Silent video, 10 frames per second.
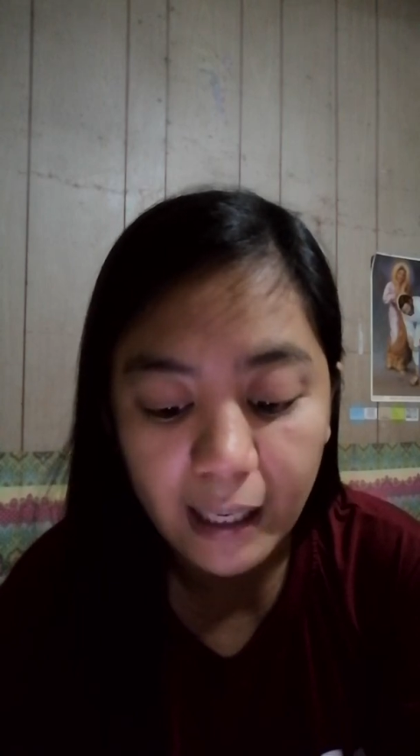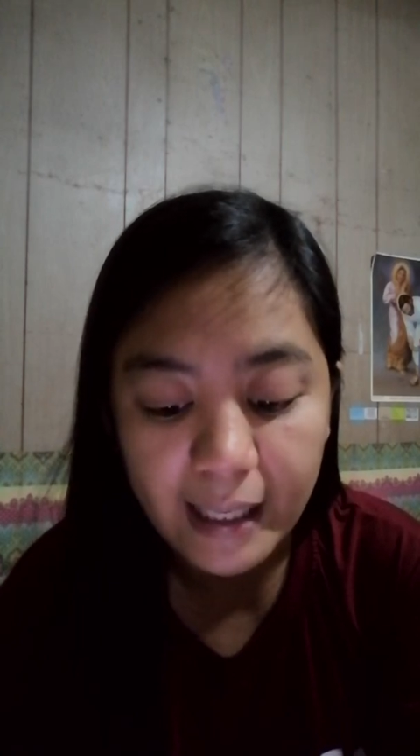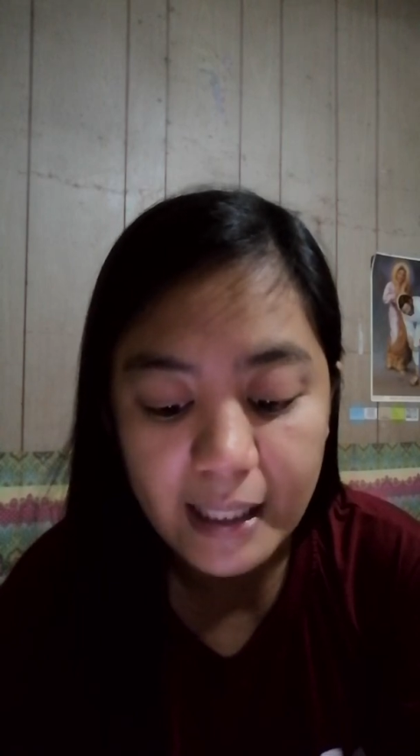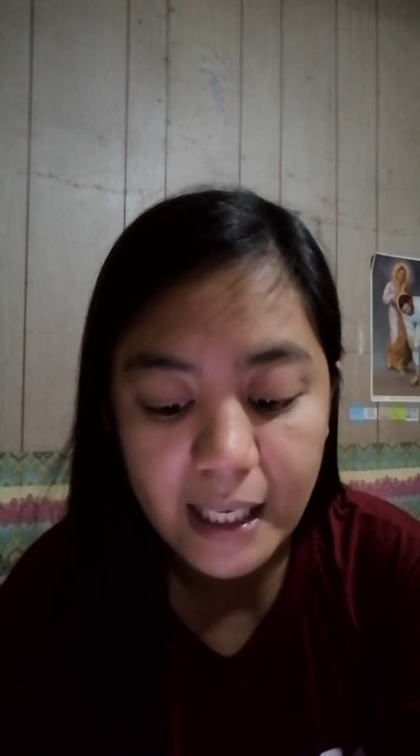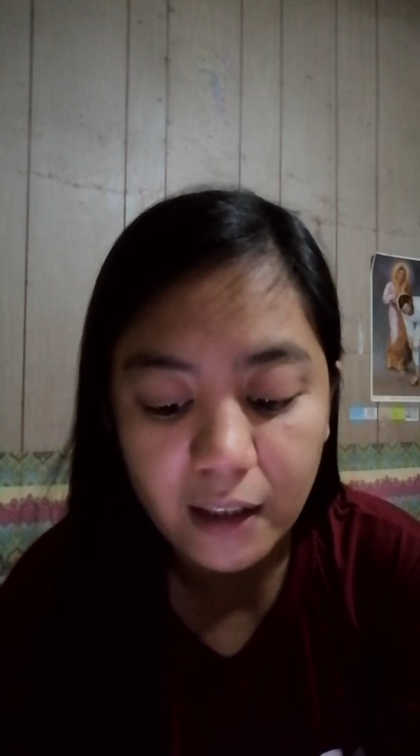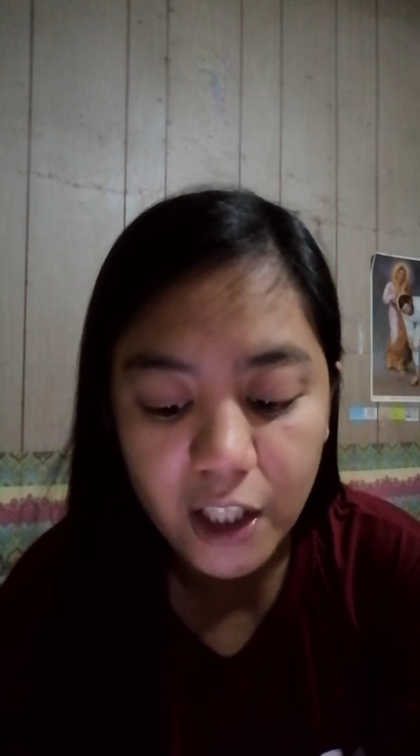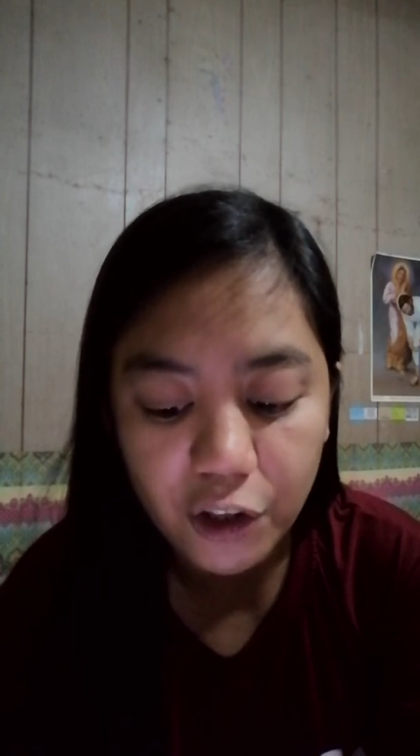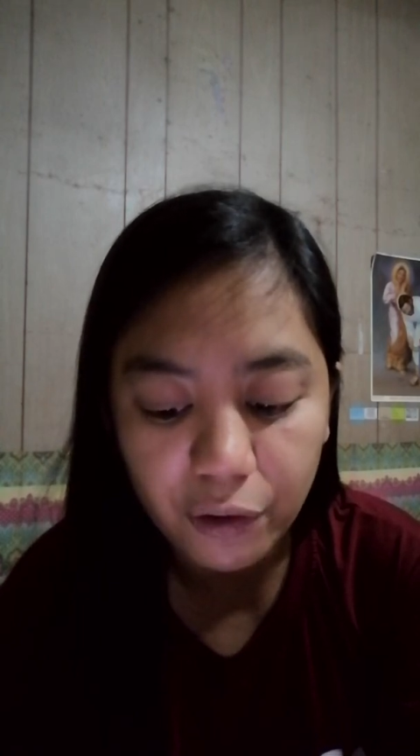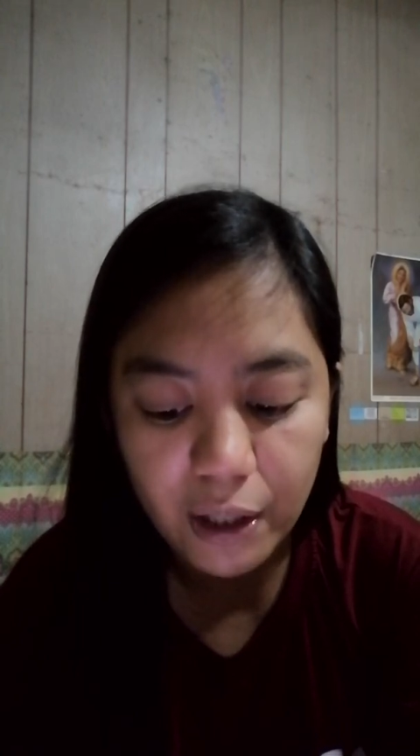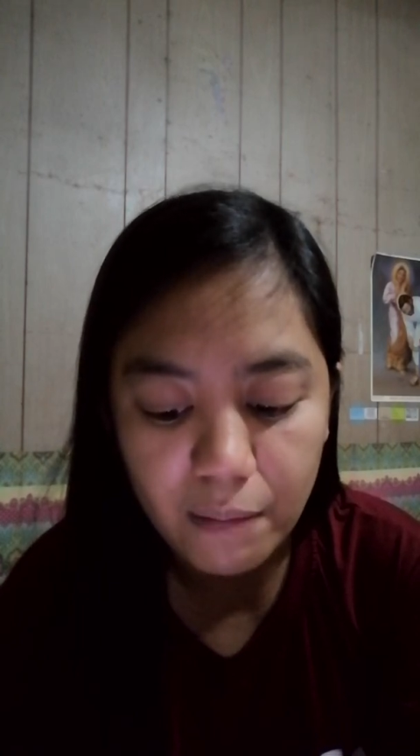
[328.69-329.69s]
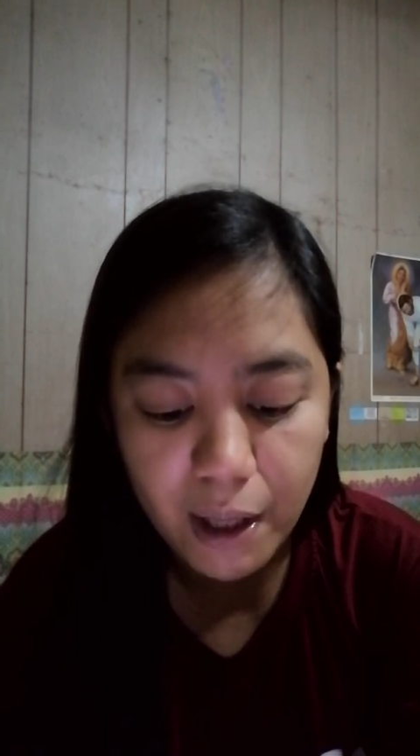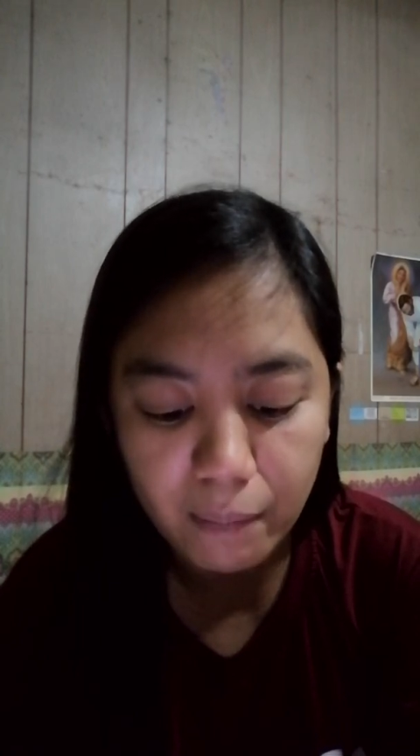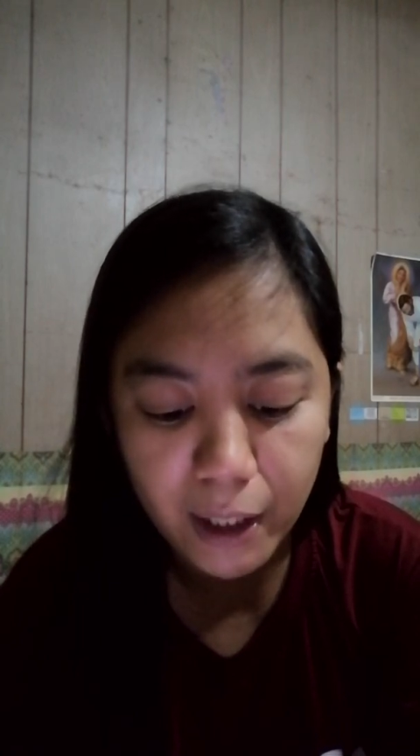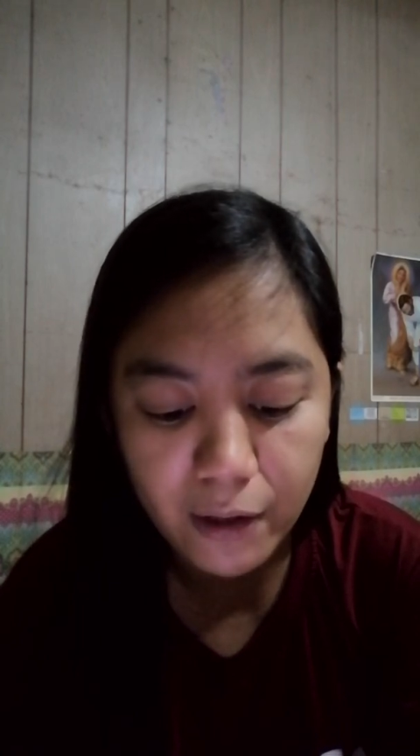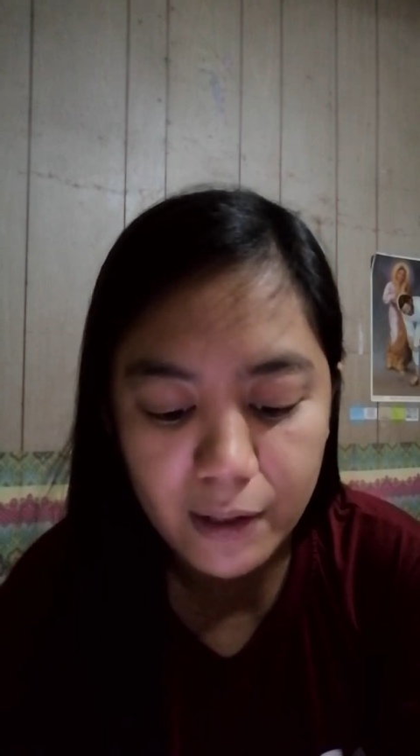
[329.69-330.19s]
Ideally, your email
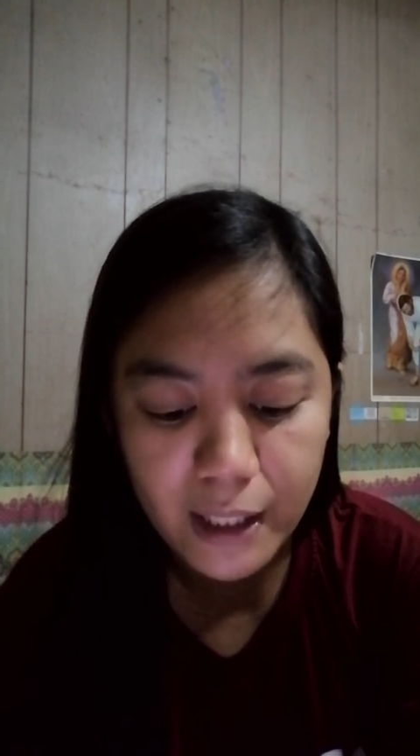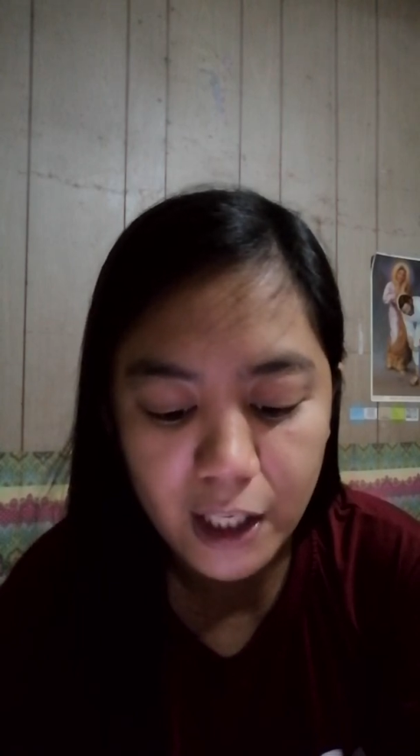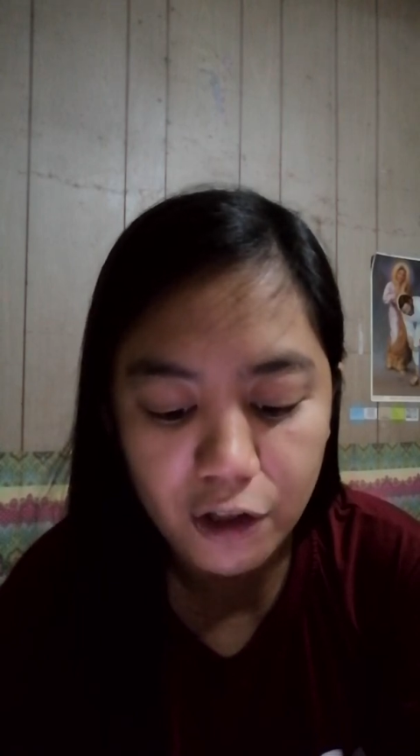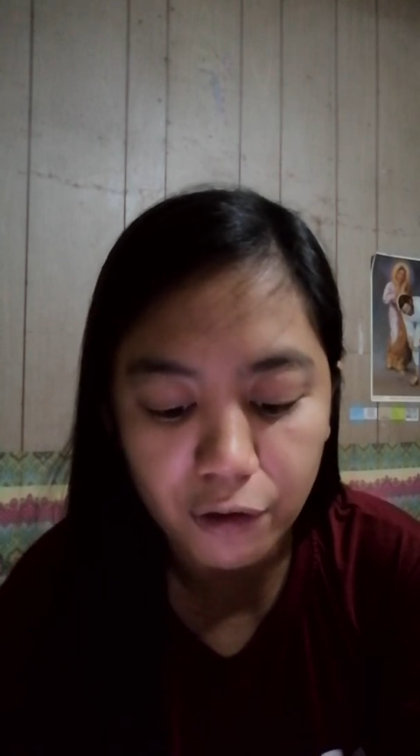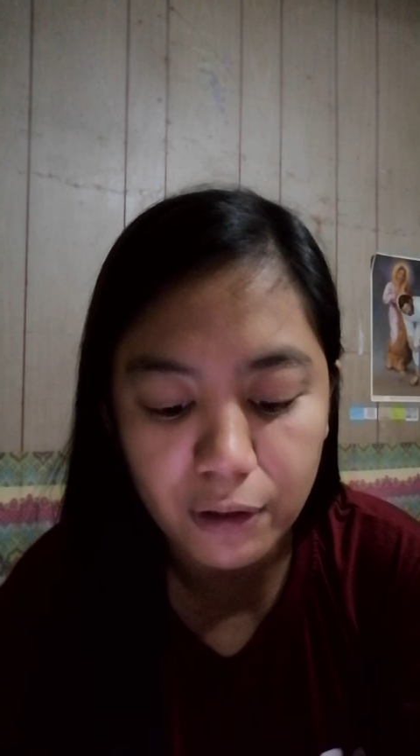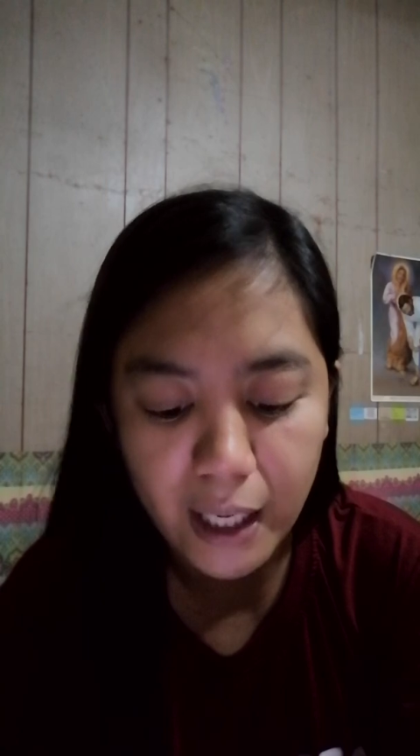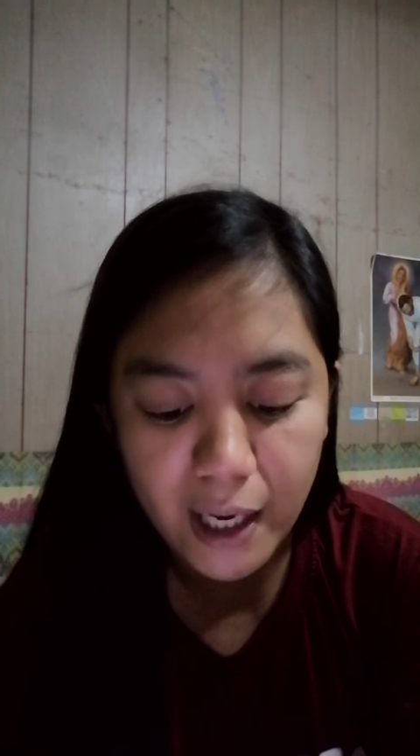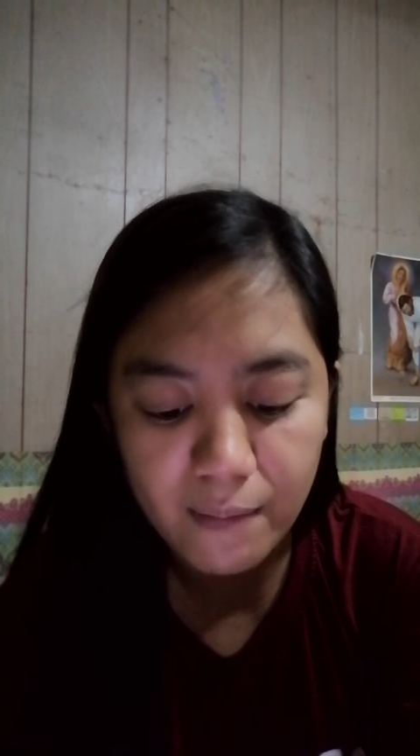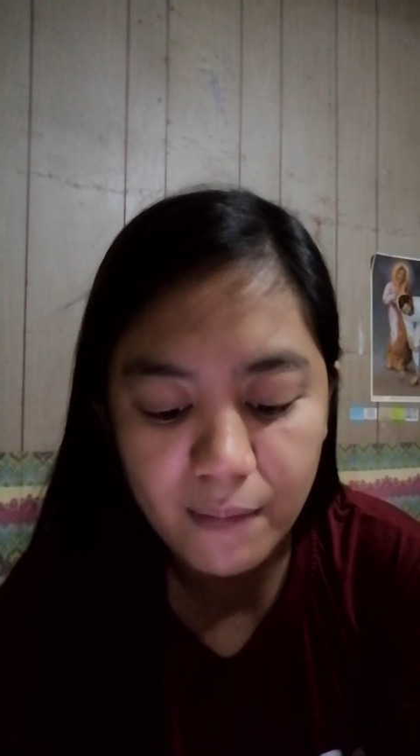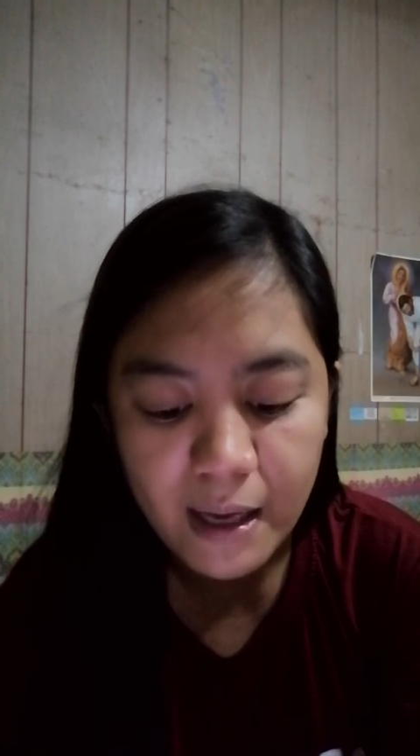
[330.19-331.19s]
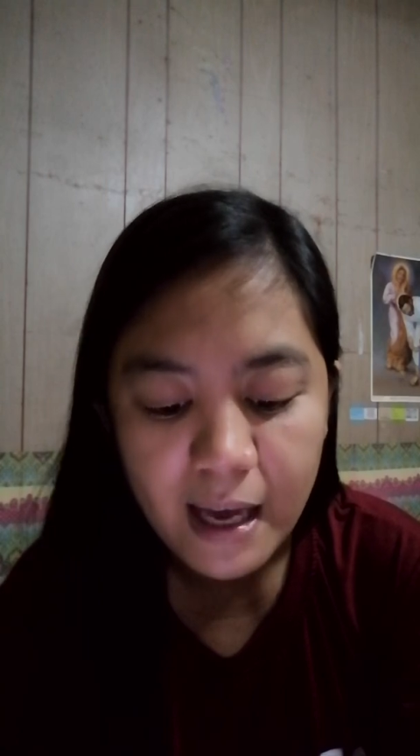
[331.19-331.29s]
may contain your name.